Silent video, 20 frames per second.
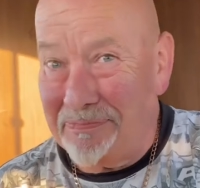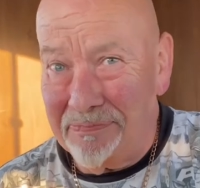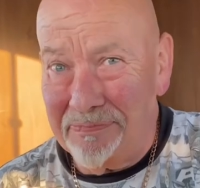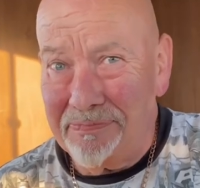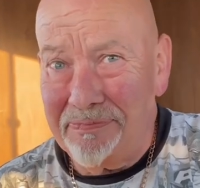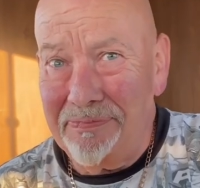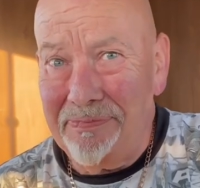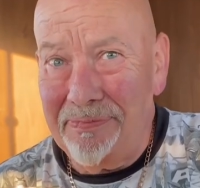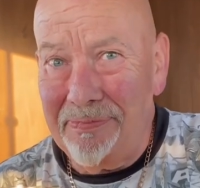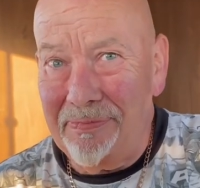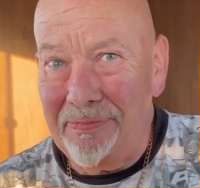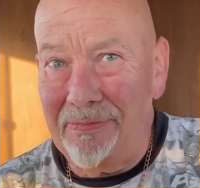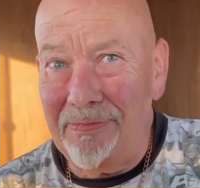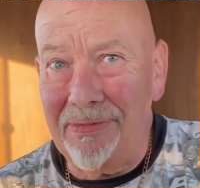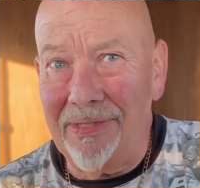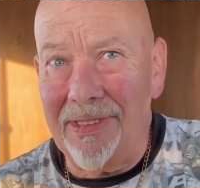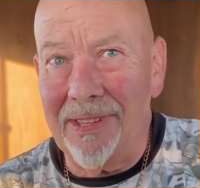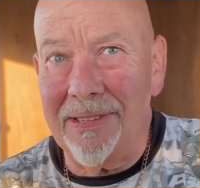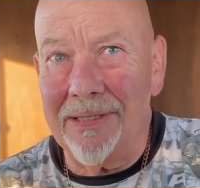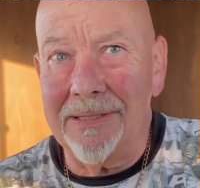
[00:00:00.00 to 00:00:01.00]
I was going to say
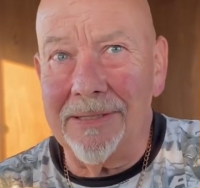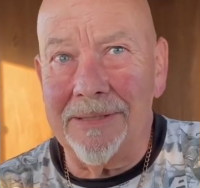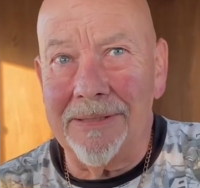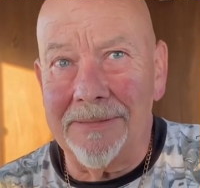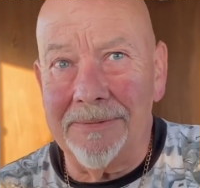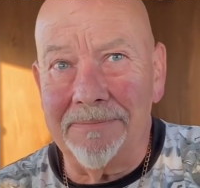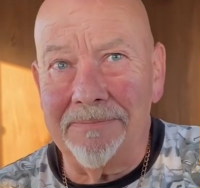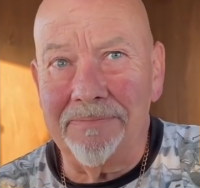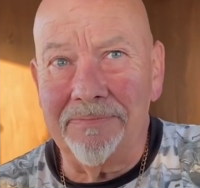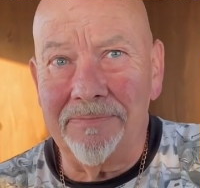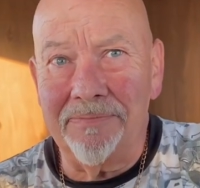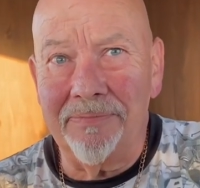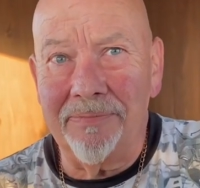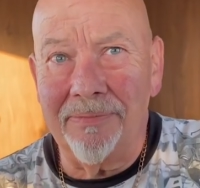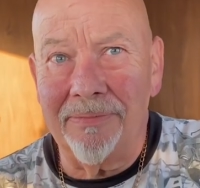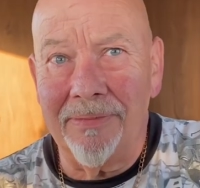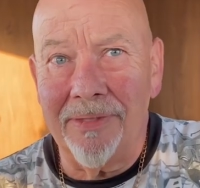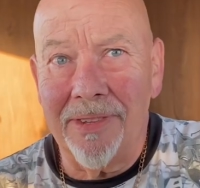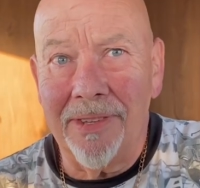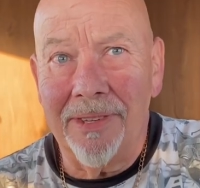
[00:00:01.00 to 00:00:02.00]
to him, can you tell the
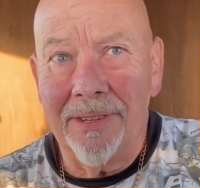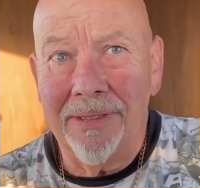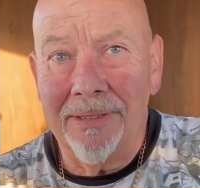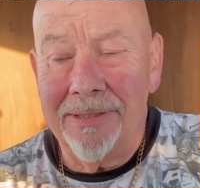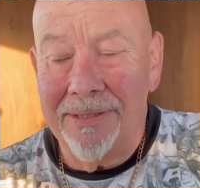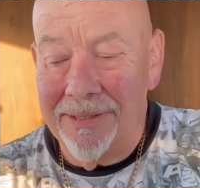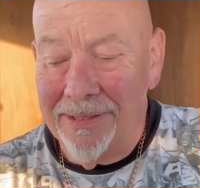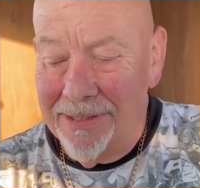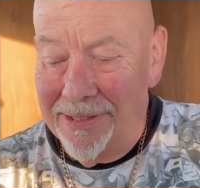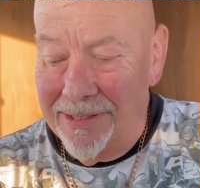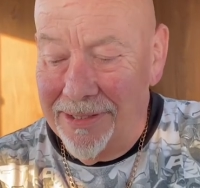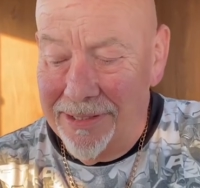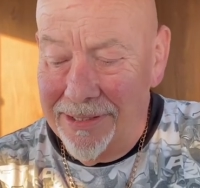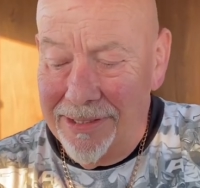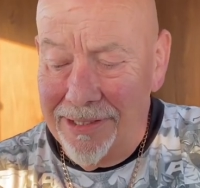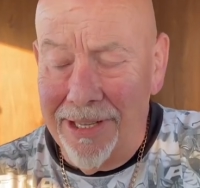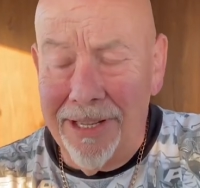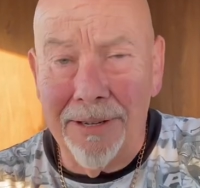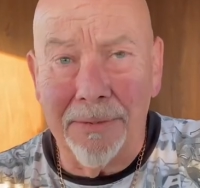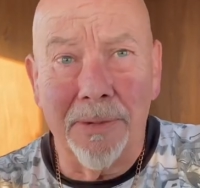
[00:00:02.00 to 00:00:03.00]
difference?
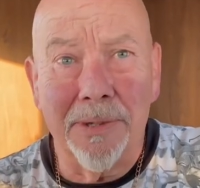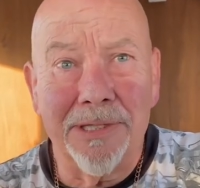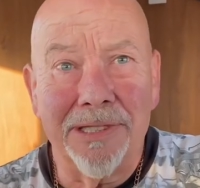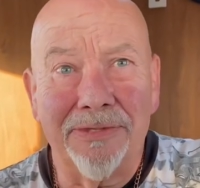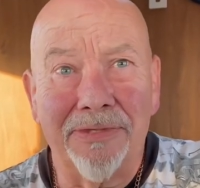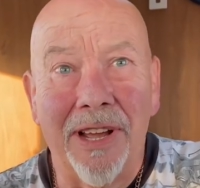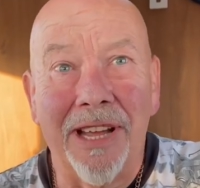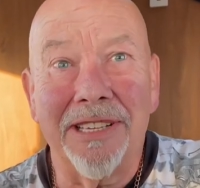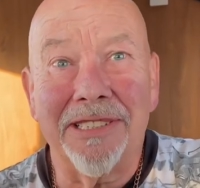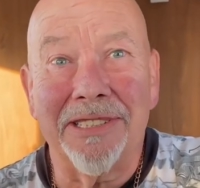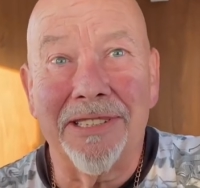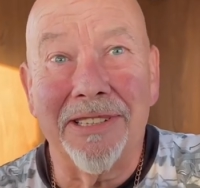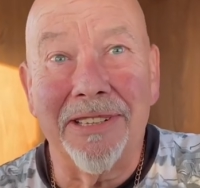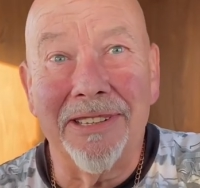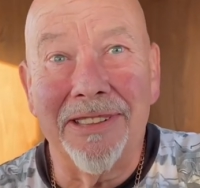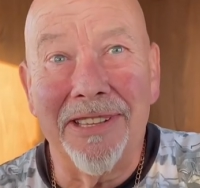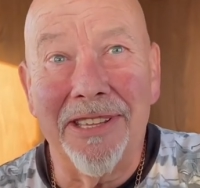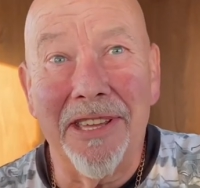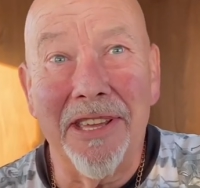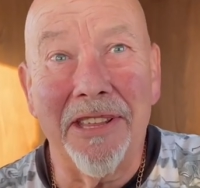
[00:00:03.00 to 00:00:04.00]
Yeah, one's faster
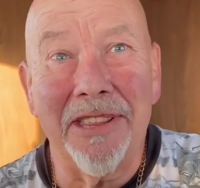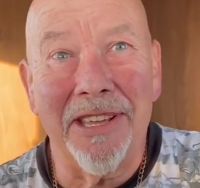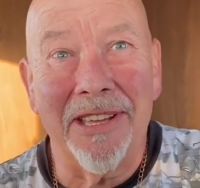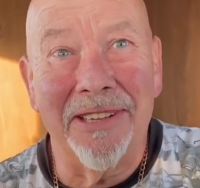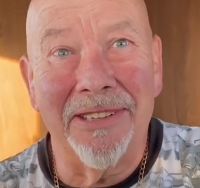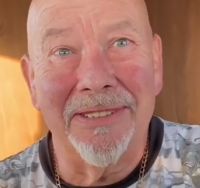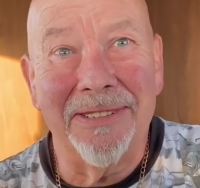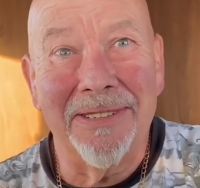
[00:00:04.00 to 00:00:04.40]
than the other.